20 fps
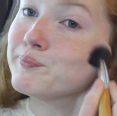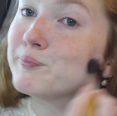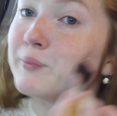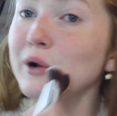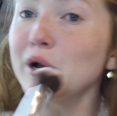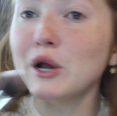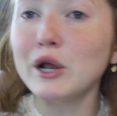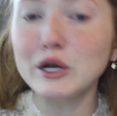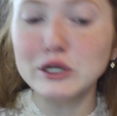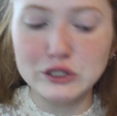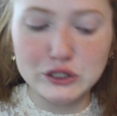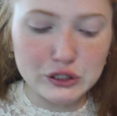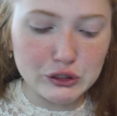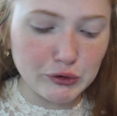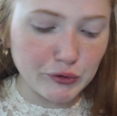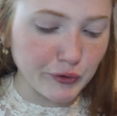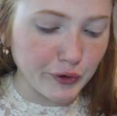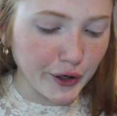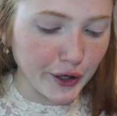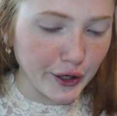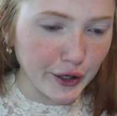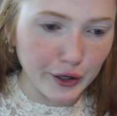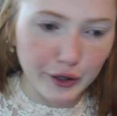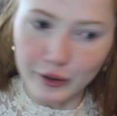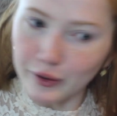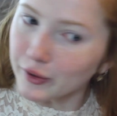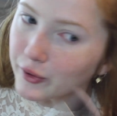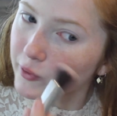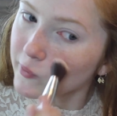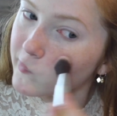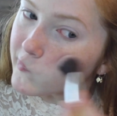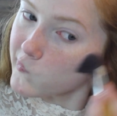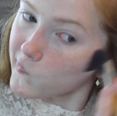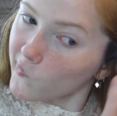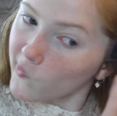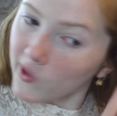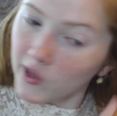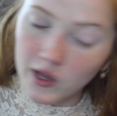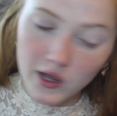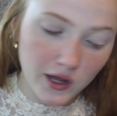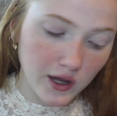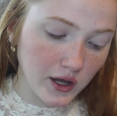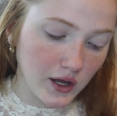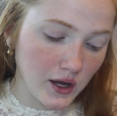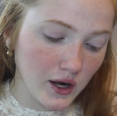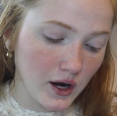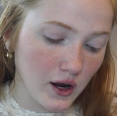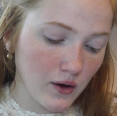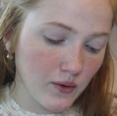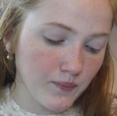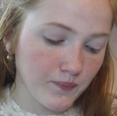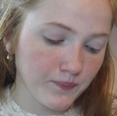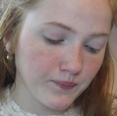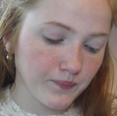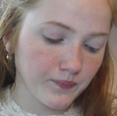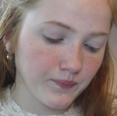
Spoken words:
blushing red, you know?